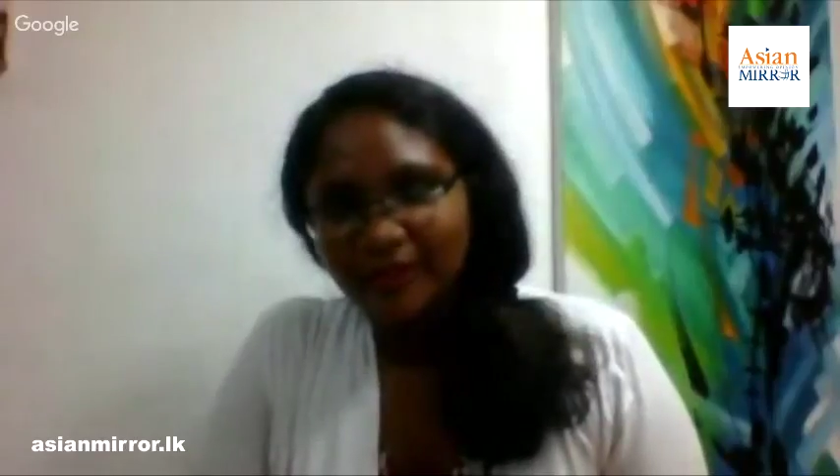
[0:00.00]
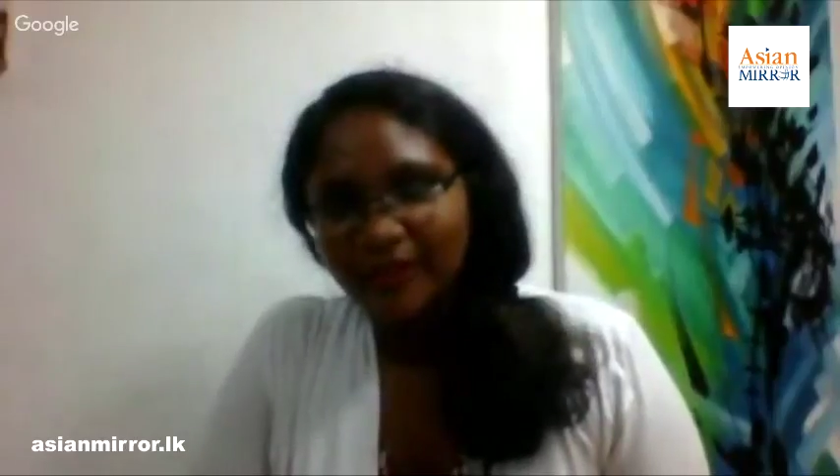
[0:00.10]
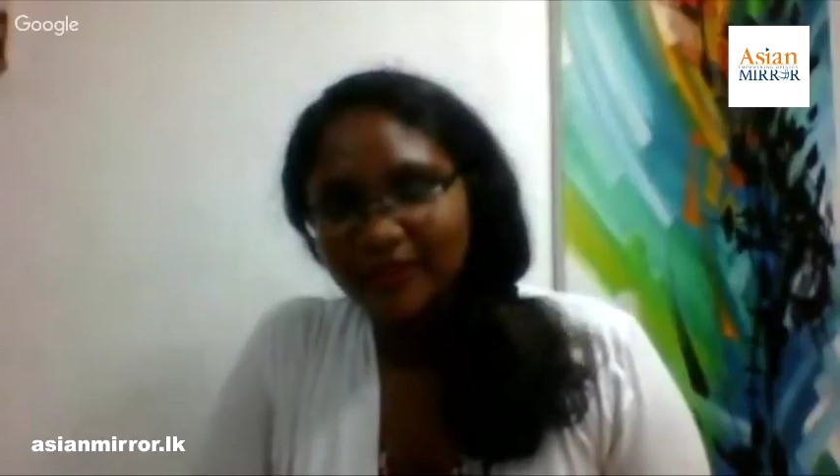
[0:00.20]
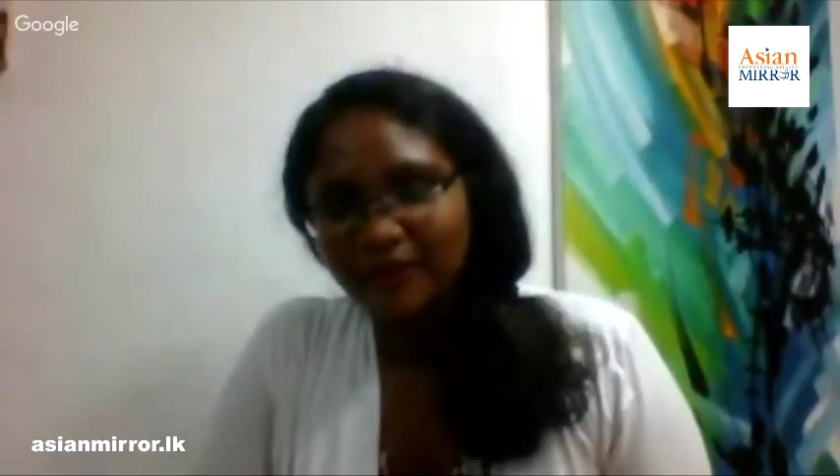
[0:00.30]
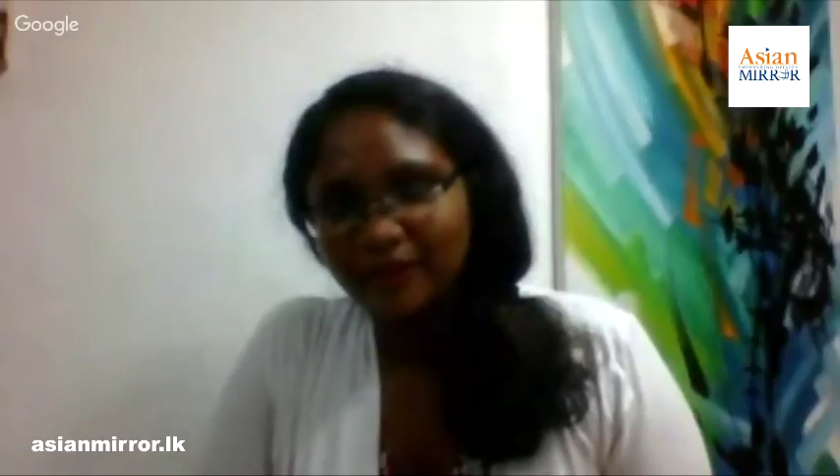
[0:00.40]
It's
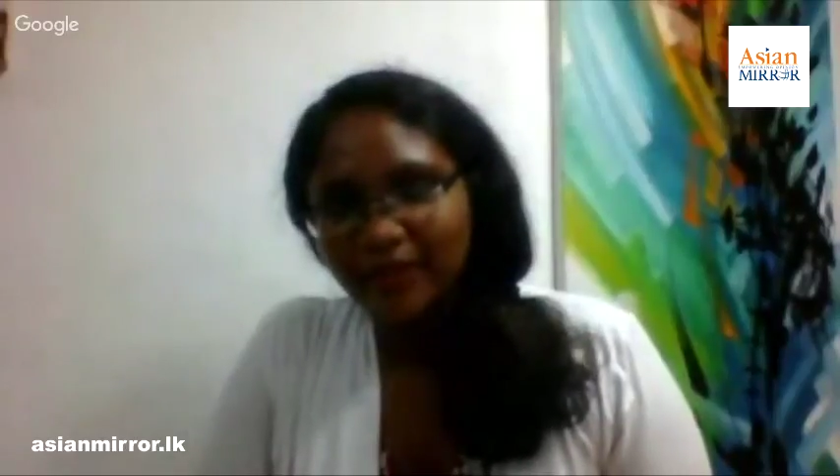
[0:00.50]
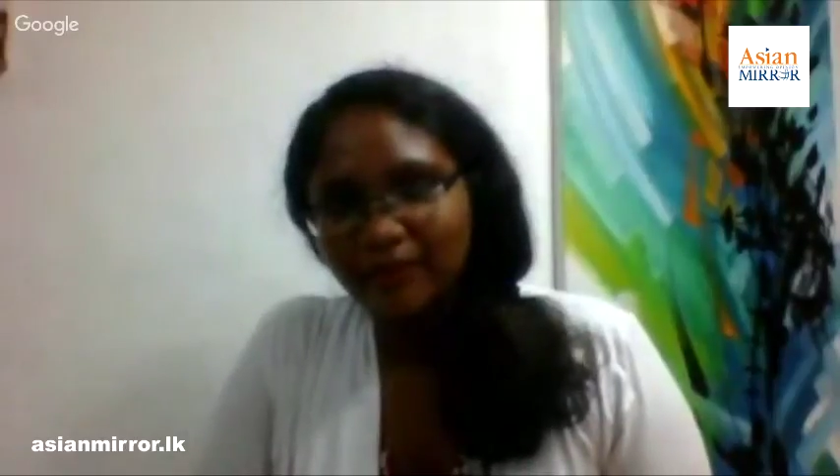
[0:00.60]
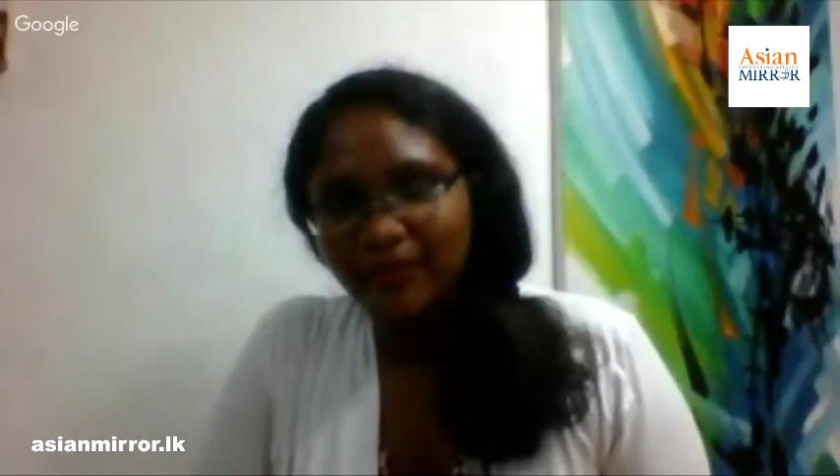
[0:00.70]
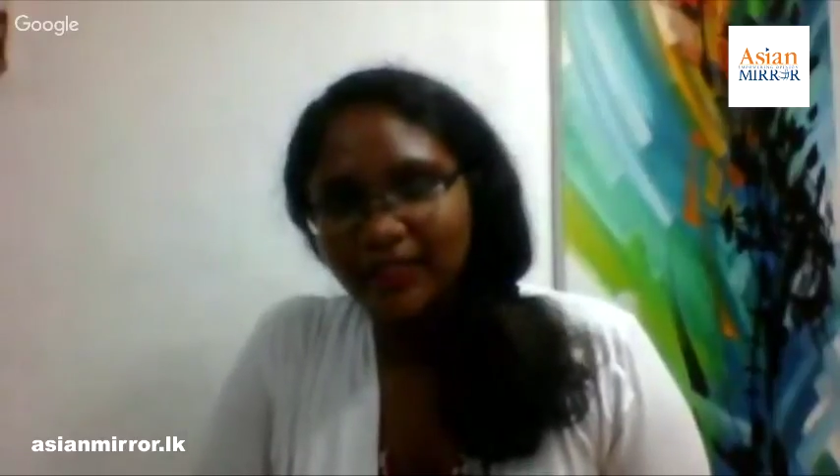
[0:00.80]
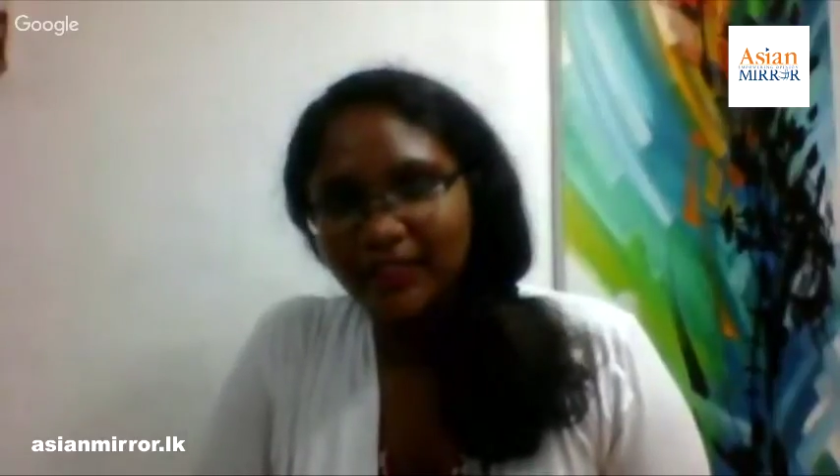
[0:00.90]
a very
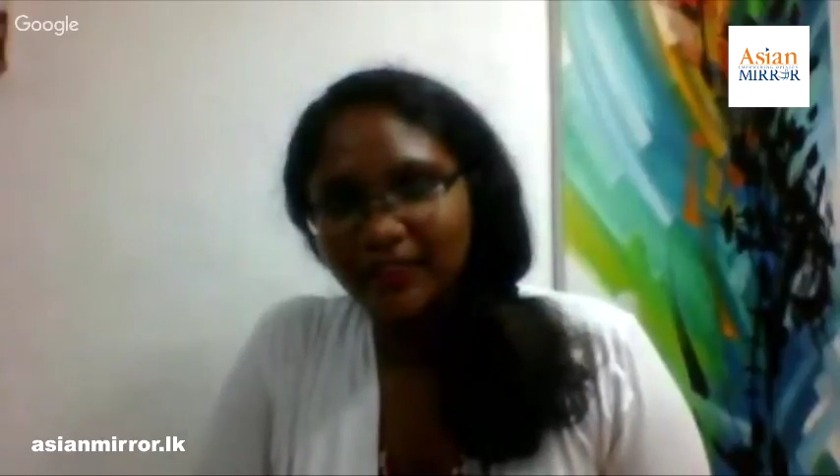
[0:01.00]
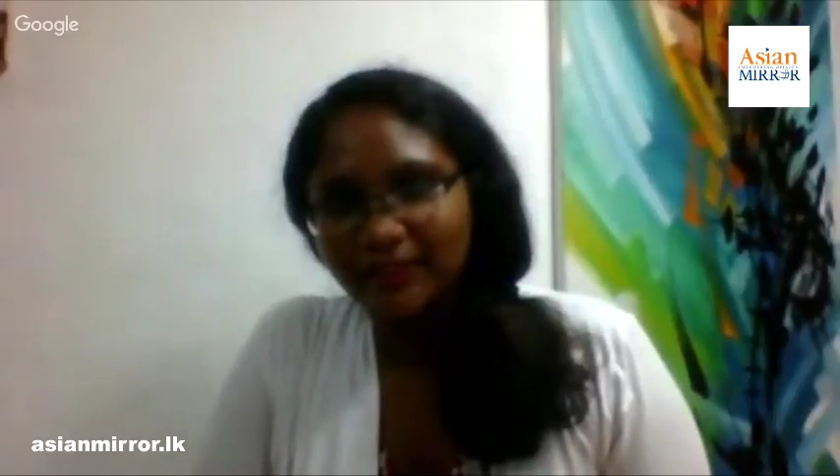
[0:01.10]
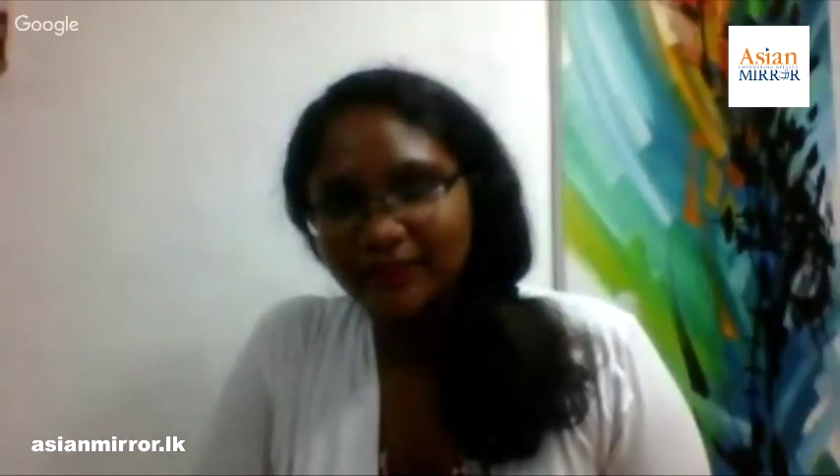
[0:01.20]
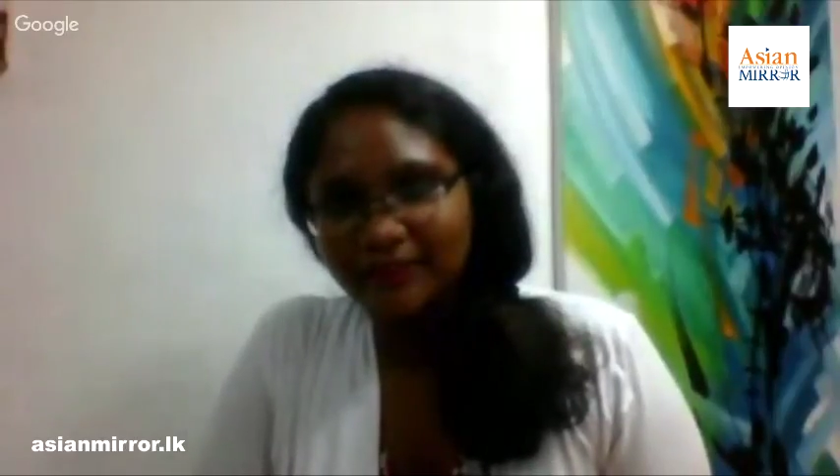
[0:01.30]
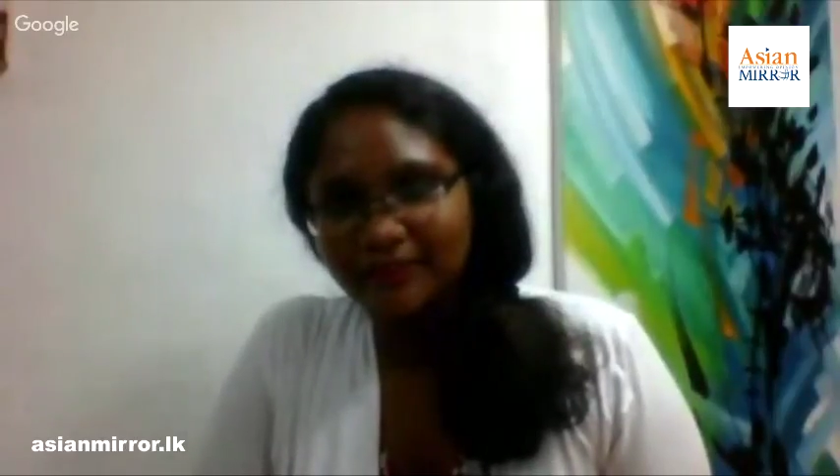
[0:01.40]

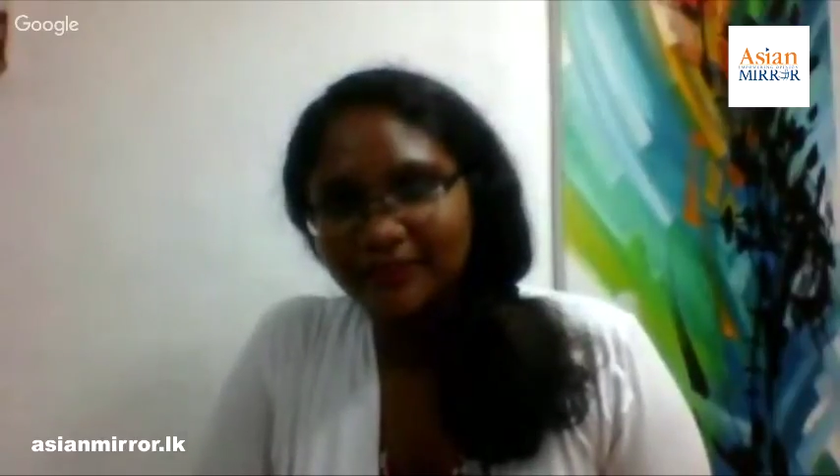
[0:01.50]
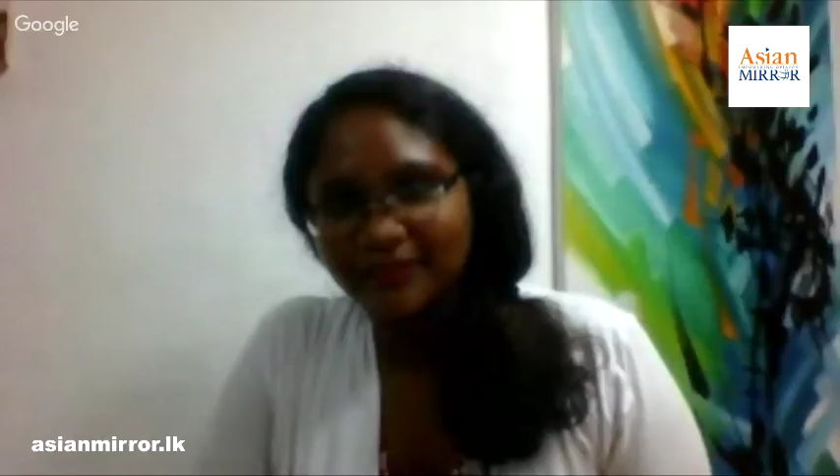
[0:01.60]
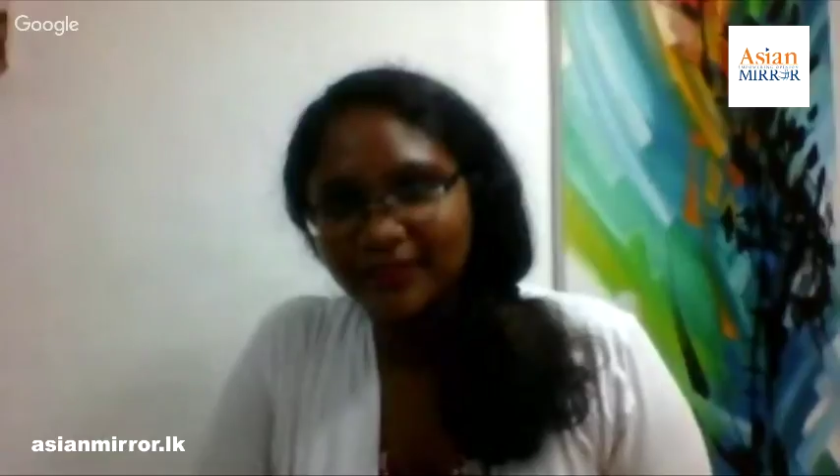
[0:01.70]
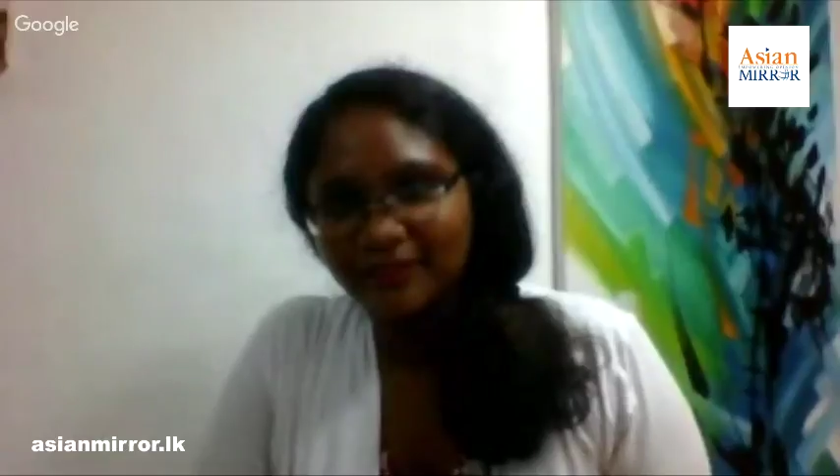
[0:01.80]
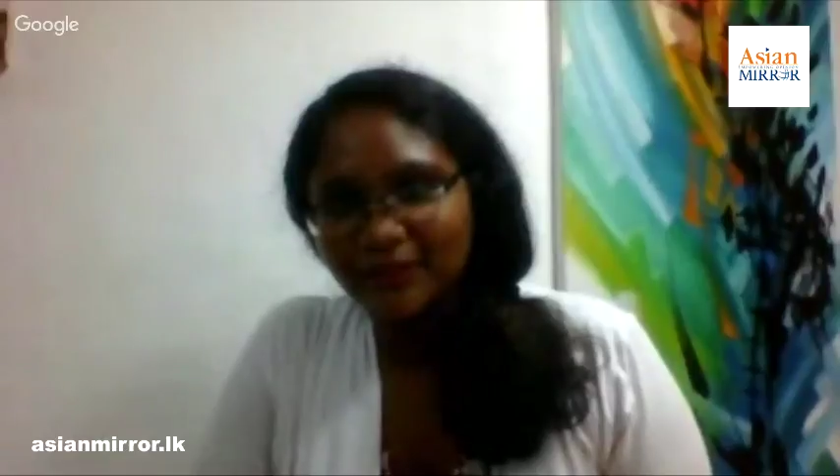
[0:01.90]
millennial
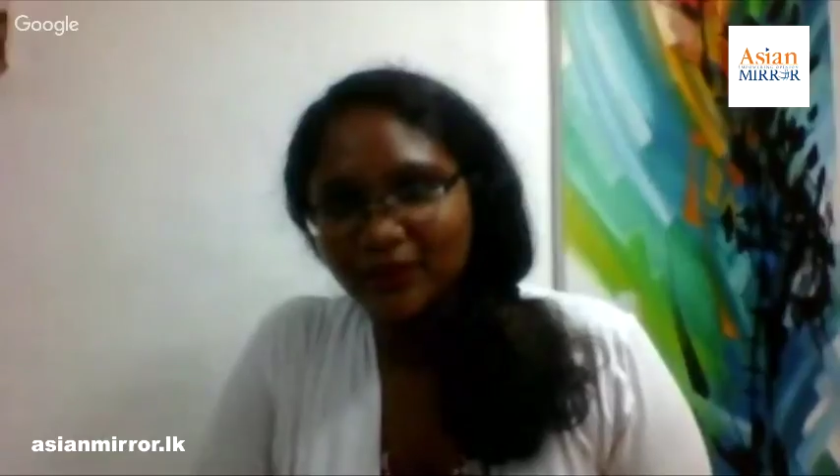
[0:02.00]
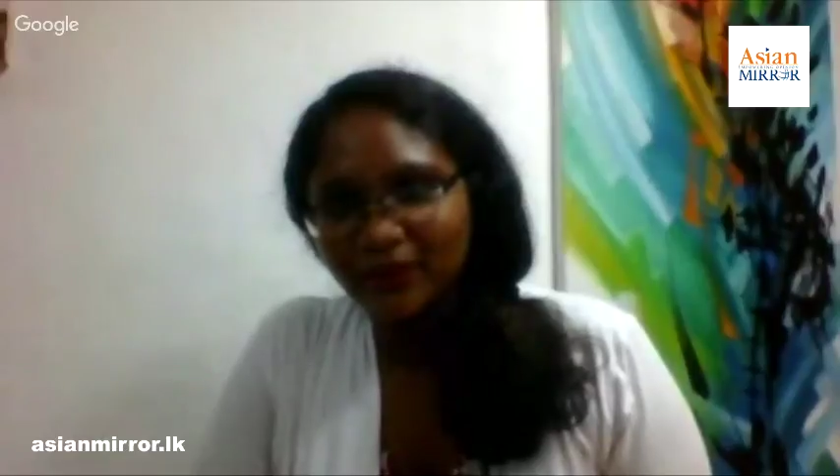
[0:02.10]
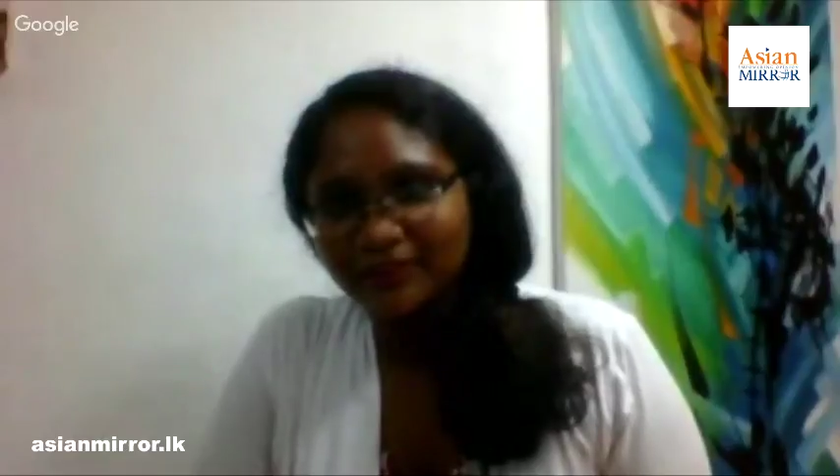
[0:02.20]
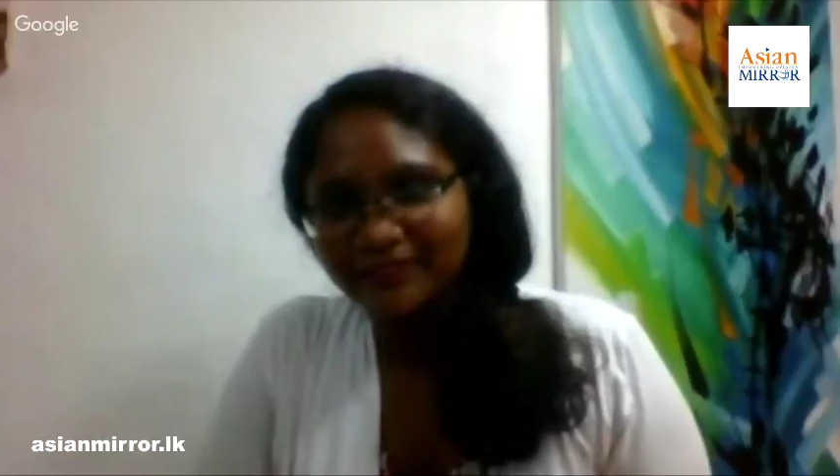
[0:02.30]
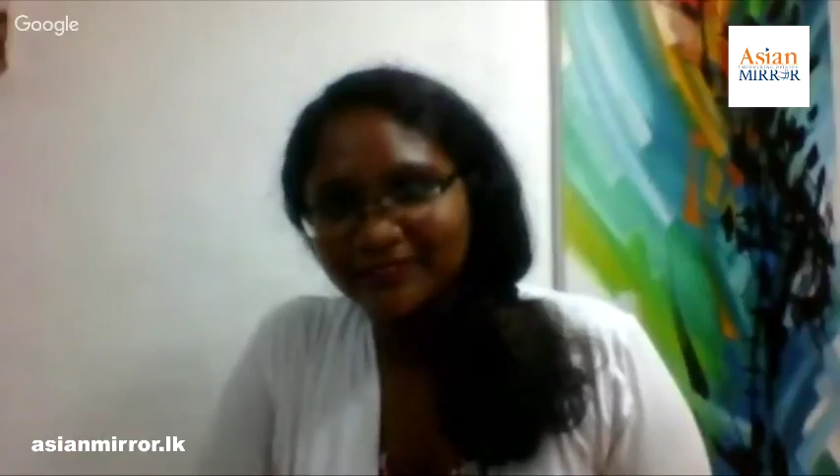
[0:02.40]
love song.